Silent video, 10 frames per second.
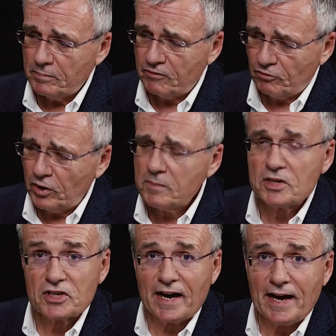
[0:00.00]
Before the
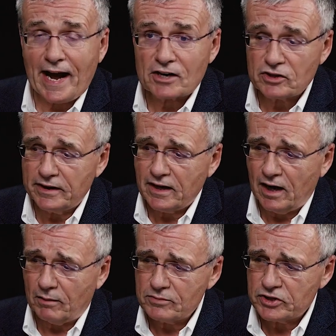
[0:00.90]
Messiah actually
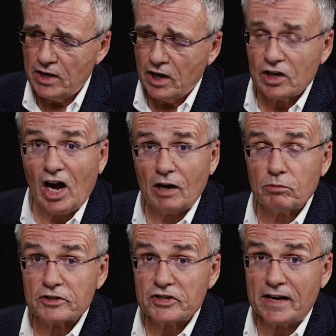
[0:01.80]
comes,
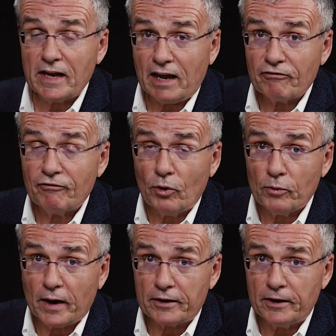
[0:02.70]
God will send a
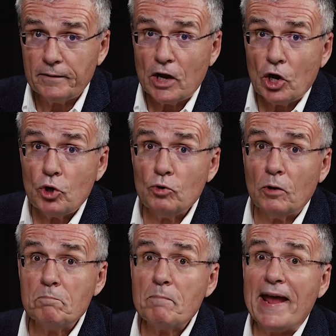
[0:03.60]
forerunner who
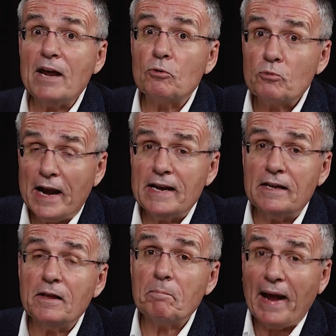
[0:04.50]
will make
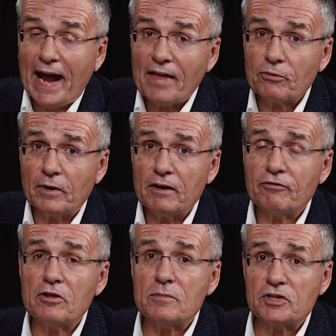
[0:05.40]
ready the pathway
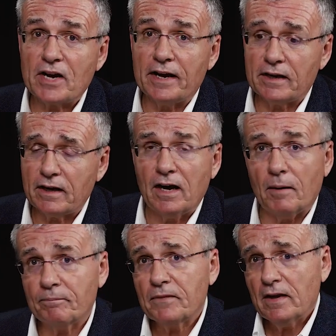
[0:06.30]
for the Messiah to
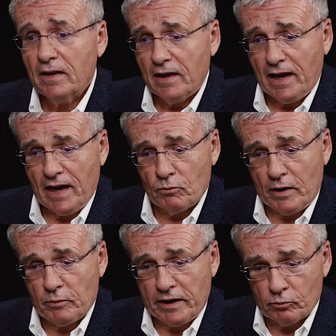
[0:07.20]
come. And
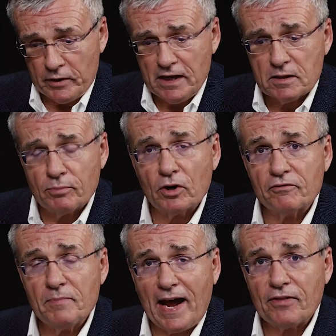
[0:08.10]
when we read the book
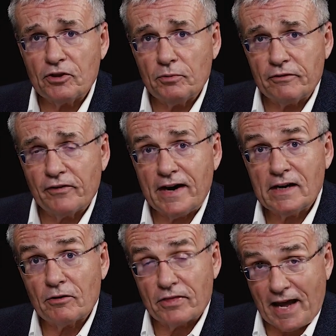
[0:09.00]
of Matthew, we
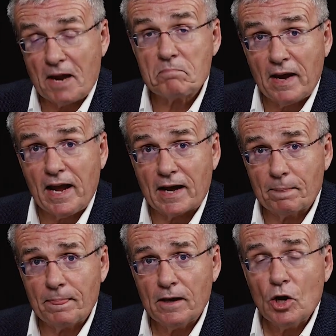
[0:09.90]
find out that
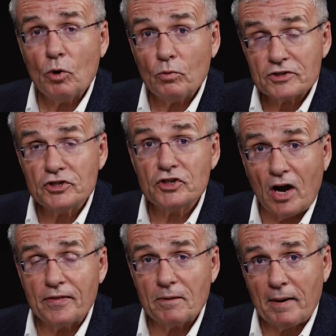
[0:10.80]
man was
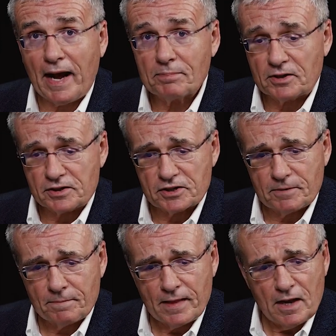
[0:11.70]
John the Baptist.